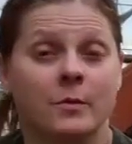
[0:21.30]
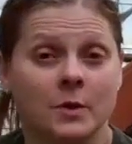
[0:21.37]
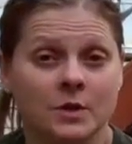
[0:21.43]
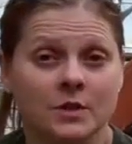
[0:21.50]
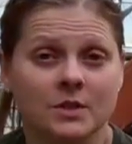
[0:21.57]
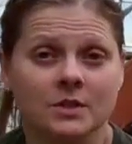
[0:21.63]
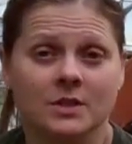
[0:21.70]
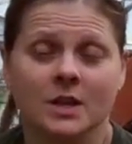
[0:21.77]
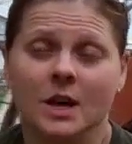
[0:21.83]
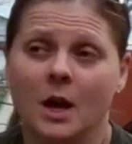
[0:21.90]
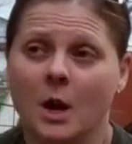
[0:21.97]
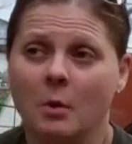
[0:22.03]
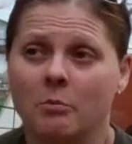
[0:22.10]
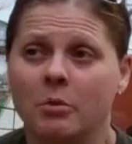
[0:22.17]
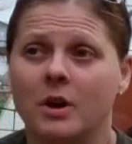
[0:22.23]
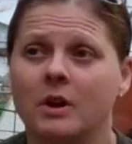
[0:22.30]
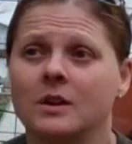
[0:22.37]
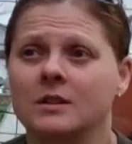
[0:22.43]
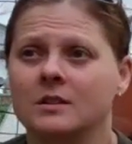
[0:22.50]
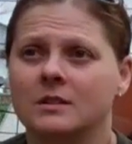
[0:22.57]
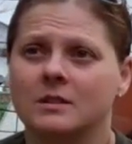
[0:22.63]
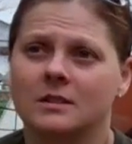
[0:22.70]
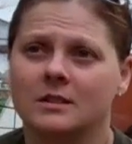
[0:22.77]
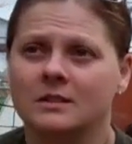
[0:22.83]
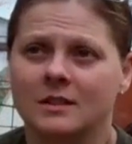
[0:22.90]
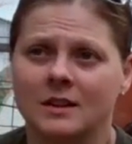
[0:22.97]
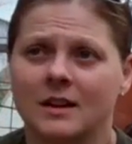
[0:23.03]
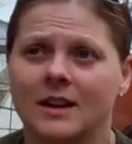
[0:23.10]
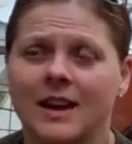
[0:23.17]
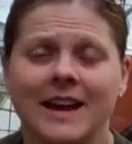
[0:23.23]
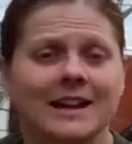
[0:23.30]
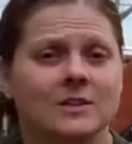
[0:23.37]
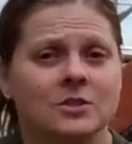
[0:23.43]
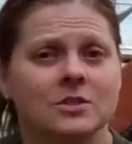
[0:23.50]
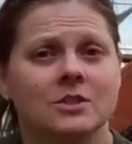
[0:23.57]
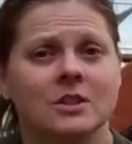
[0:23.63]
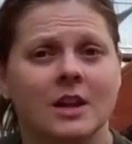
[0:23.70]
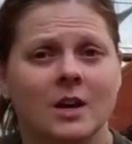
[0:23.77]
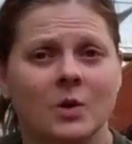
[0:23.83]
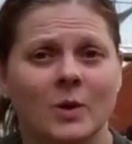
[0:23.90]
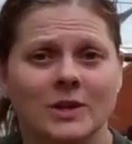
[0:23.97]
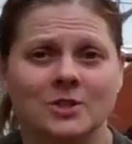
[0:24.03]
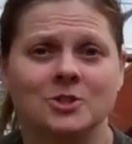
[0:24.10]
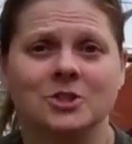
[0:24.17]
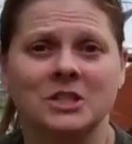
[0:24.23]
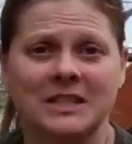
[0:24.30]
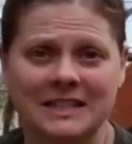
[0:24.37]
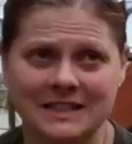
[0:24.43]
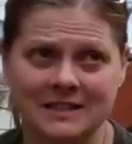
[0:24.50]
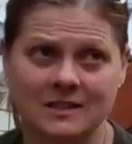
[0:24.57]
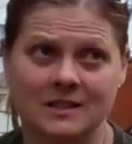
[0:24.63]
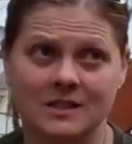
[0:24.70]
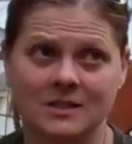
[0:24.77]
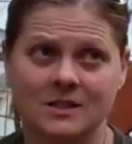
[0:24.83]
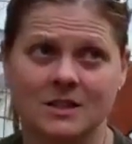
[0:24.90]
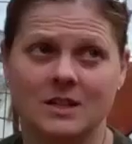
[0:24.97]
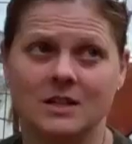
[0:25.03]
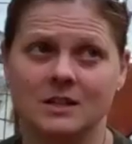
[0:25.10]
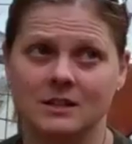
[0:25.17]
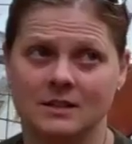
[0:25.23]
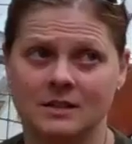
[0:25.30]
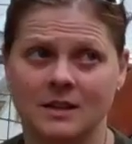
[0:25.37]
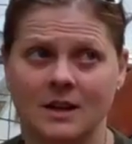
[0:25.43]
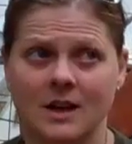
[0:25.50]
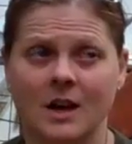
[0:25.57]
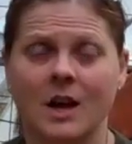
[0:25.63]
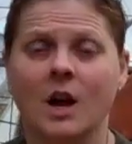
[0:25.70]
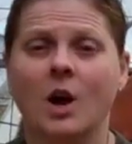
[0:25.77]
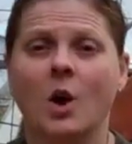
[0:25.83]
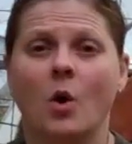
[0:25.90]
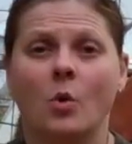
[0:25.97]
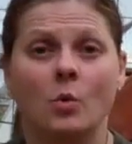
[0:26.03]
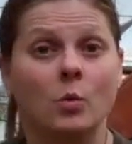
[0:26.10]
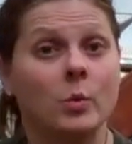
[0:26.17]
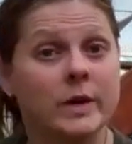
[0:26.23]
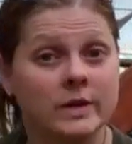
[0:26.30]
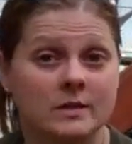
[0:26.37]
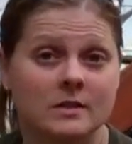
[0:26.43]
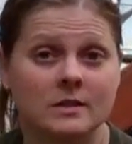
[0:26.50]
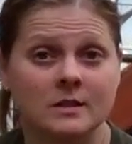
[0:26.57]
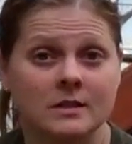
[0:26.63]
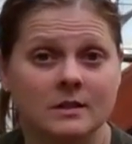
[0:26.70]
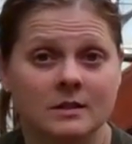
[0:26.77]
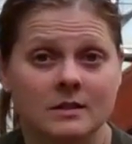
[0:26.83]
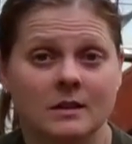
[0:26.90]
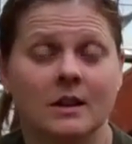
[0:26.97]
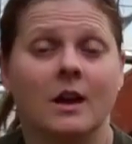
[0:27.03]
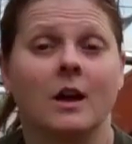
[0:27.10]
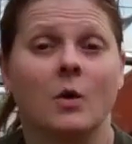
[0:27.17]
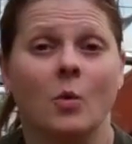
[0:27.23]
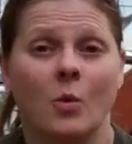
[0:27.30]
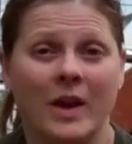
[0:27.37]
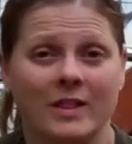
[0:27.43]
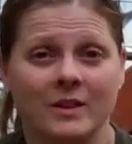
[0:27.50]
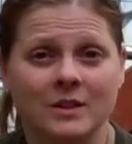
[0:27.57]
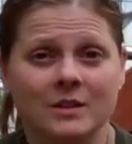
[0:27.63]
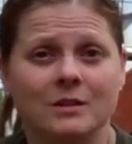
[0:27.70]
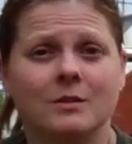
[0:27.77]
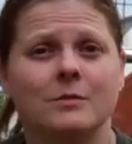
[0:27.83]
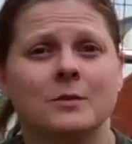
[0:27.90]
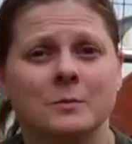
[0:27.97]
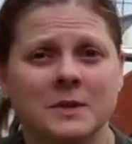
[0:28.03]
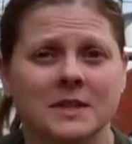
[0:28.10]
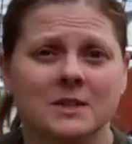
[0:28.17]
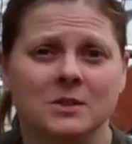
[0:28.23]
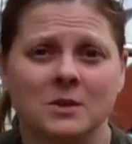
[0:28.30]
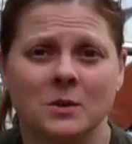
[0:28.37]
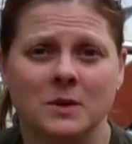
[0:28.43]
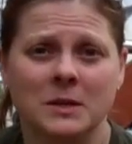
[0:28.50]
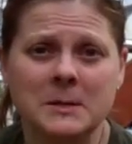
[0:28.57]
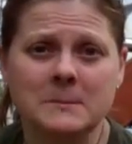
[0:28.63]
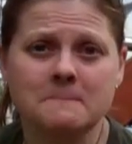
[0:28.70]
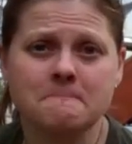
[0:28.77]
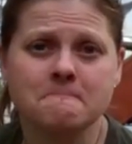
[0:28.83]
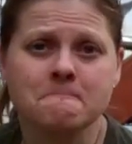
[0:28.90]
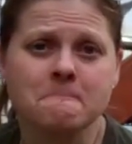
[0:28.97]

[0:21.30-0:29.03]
First part answer to that question is this is weird weather for Minnesota.